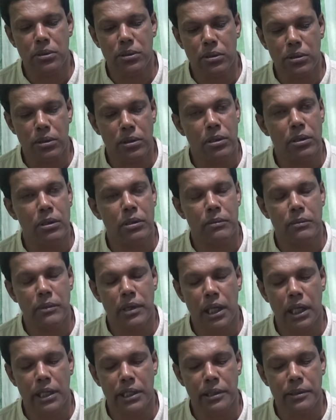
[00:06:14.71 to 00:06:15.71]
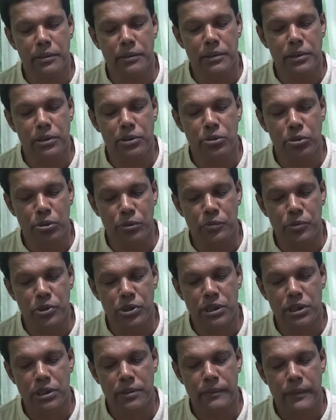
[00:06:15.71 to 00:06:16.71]
or other
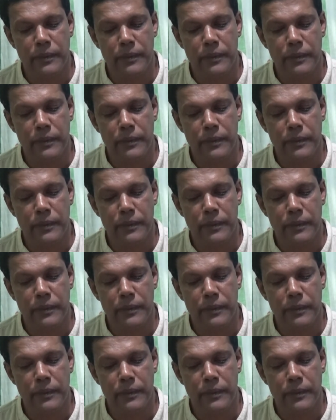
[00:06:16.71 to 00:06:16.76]
groups.